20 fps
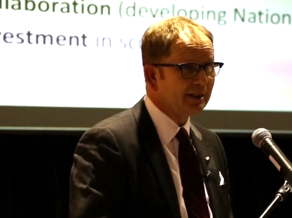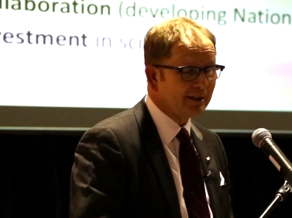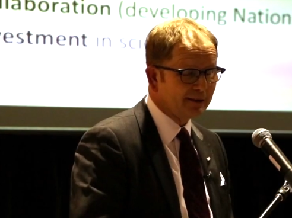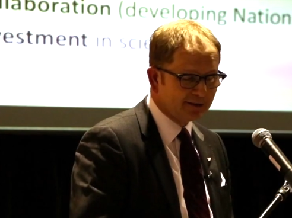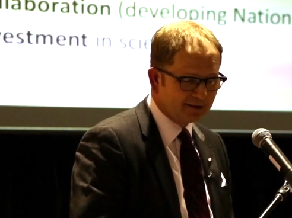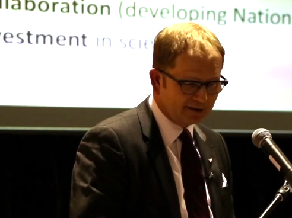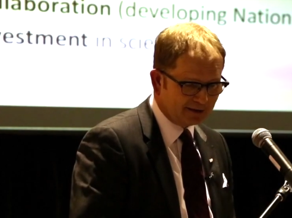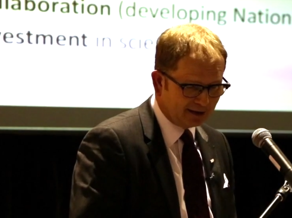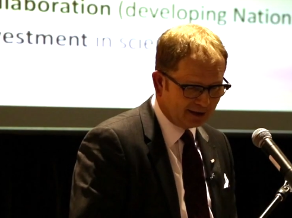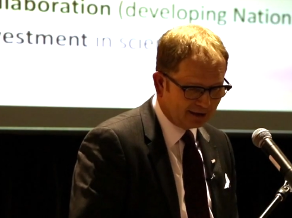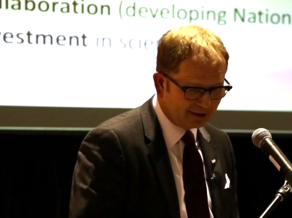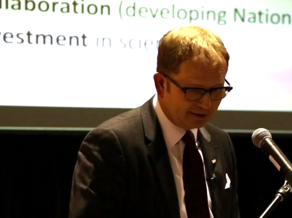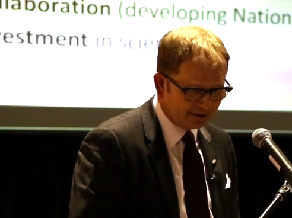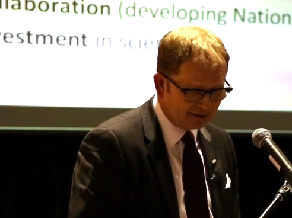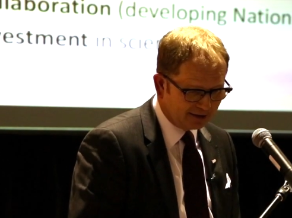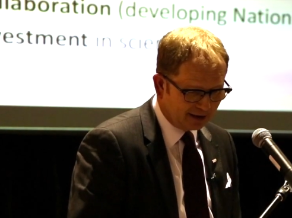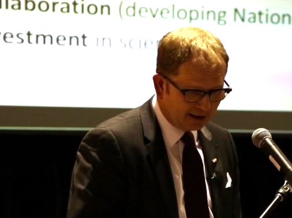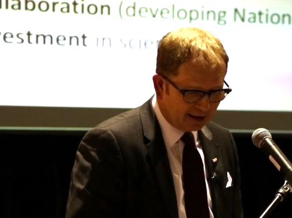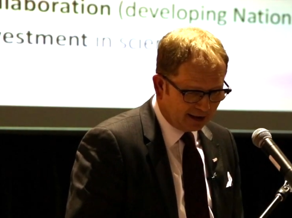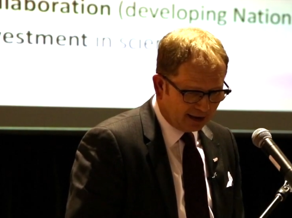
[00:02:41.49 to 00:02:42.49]
these
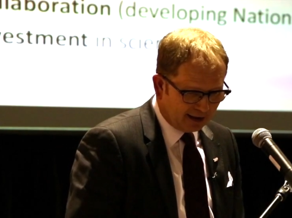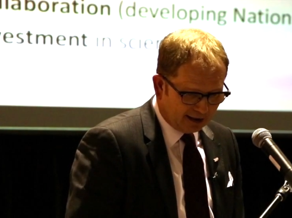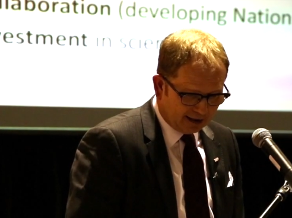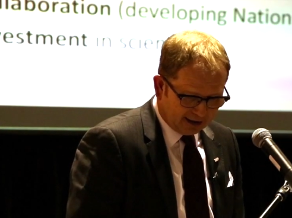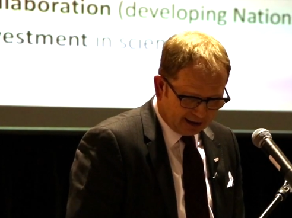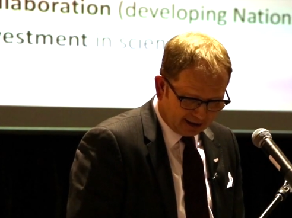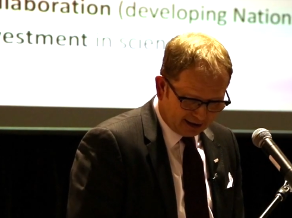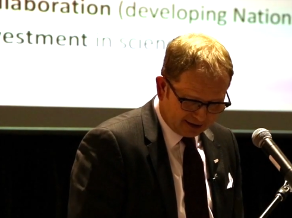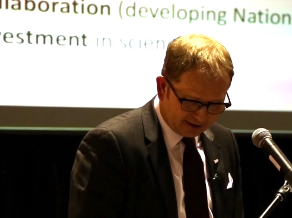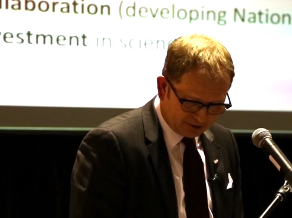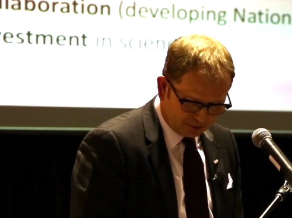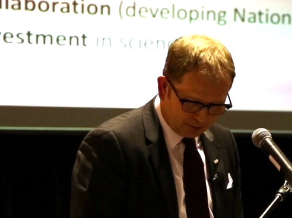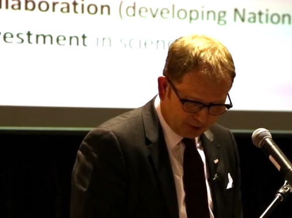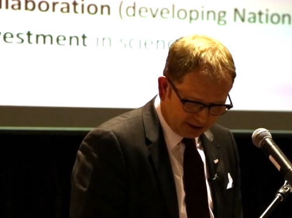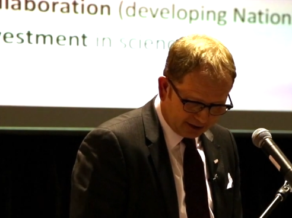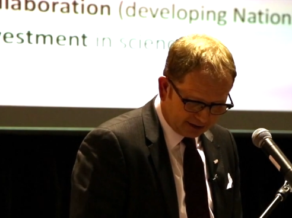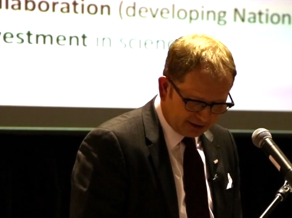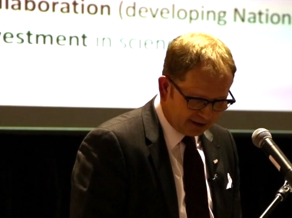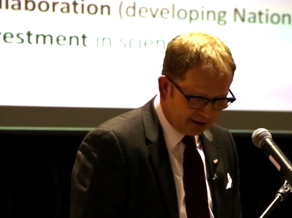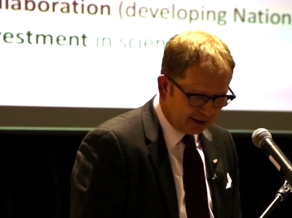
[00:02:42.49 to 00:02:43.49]
and has
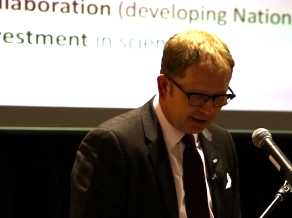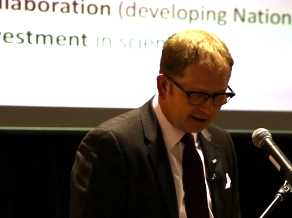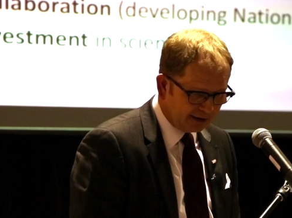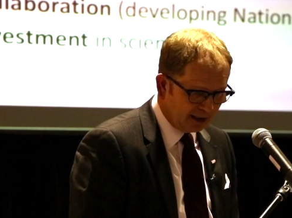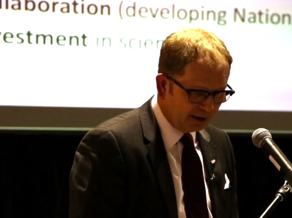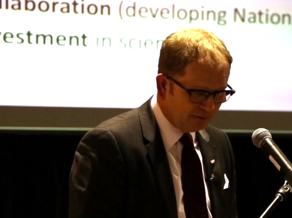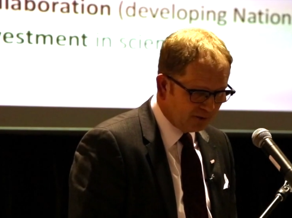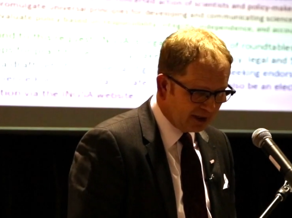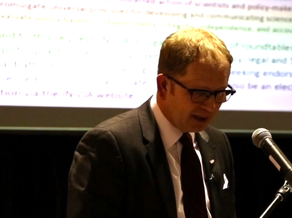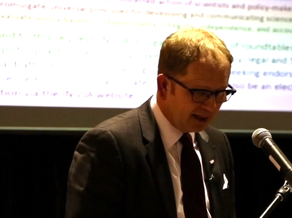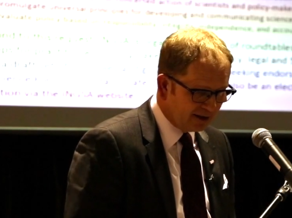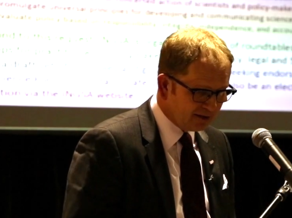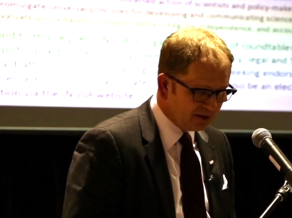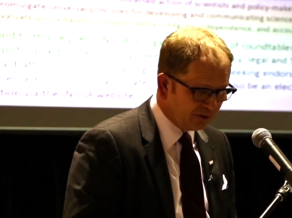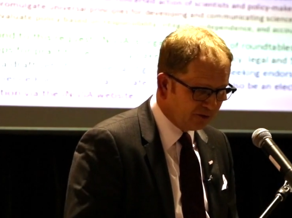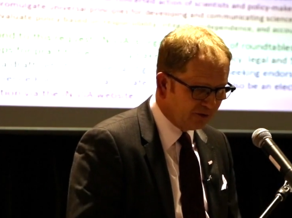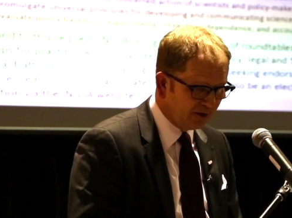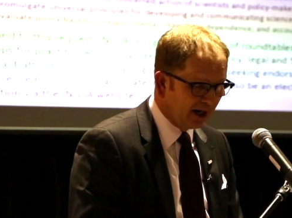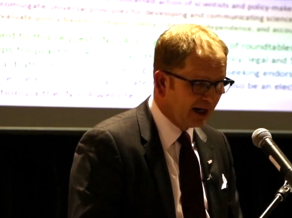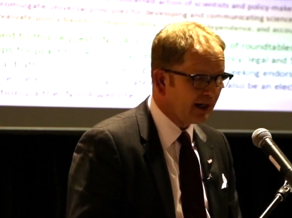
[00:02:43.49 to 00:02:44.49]
been given as
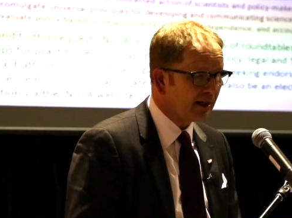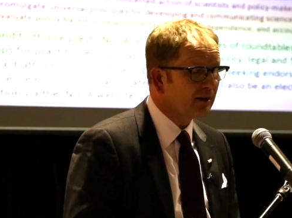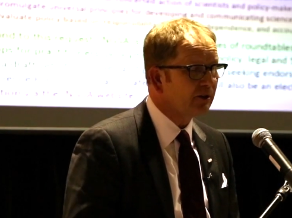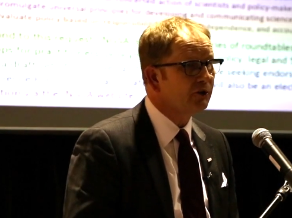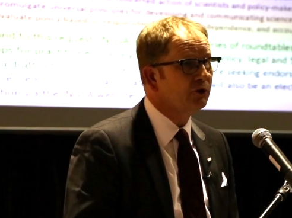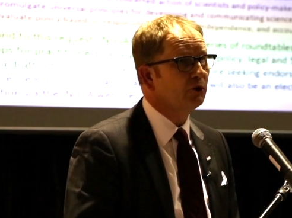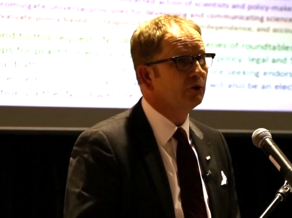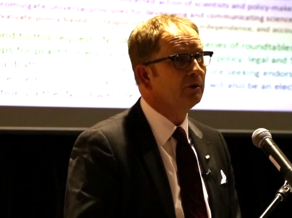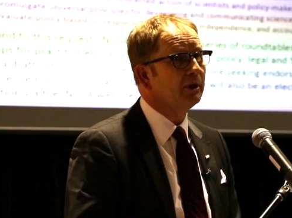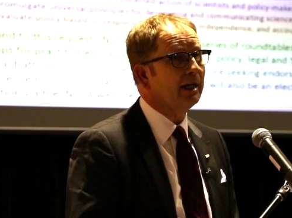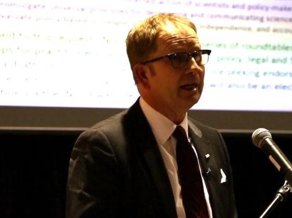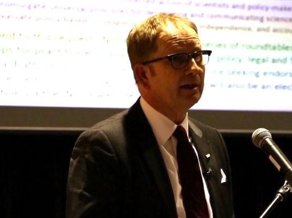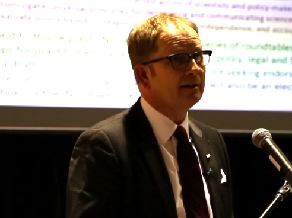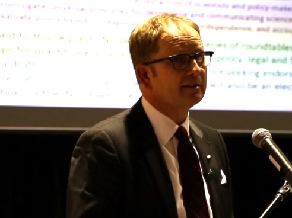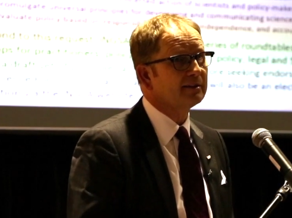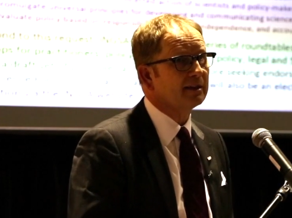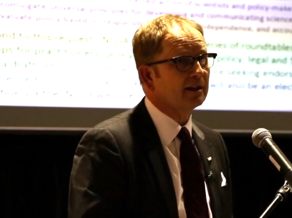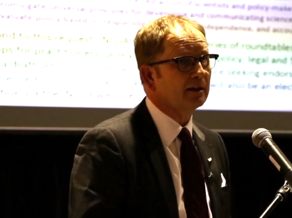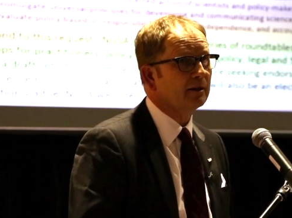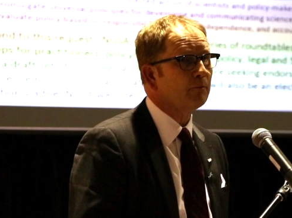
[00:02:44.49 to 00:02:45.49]
a file to
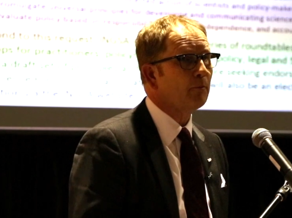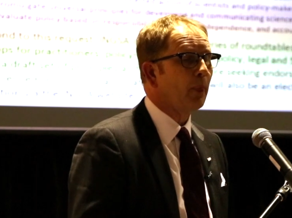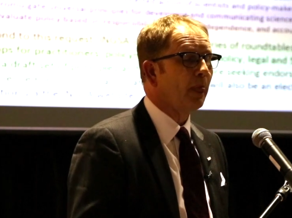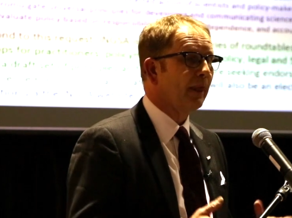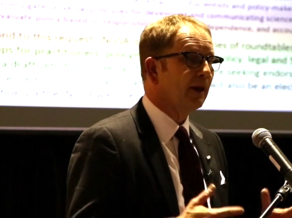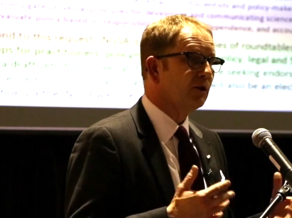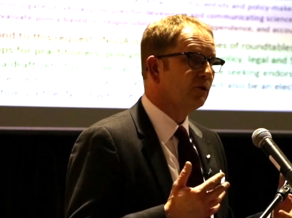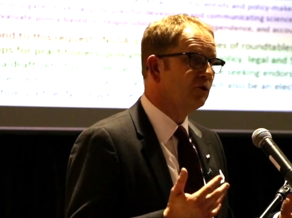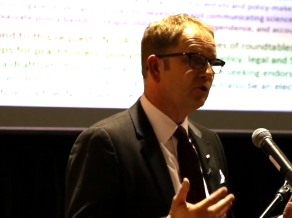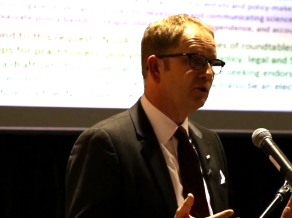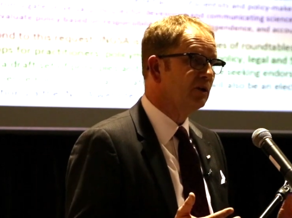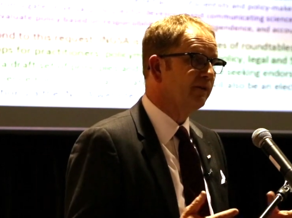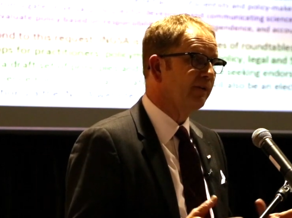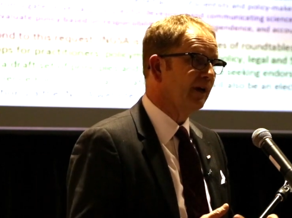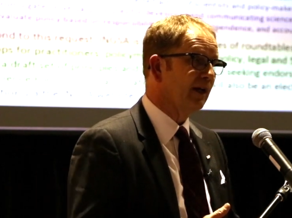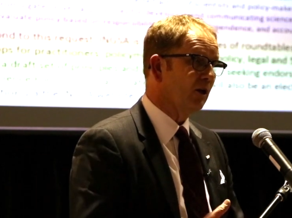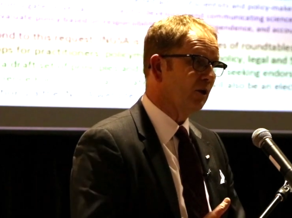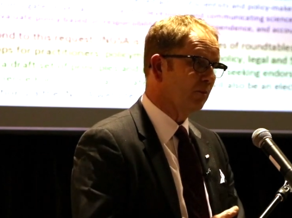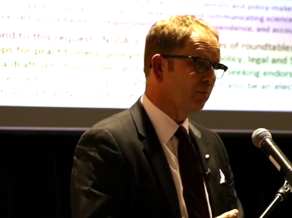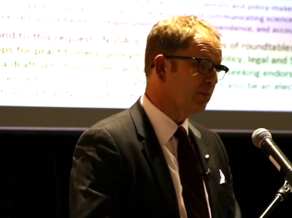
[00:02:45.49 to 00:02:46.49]
INSA to
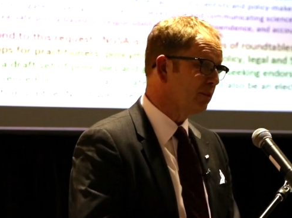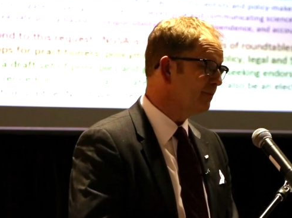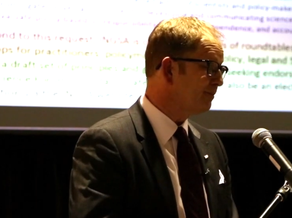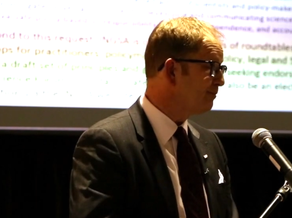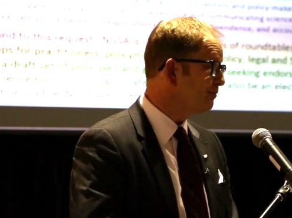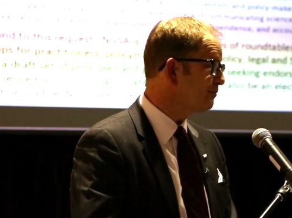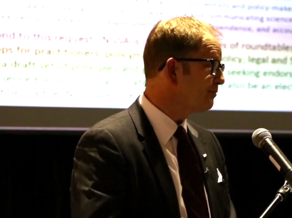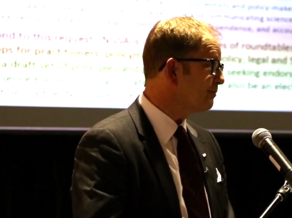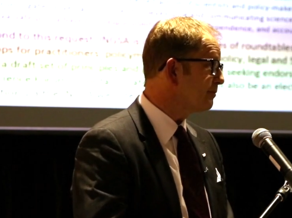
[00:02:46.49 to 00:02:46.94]
develop.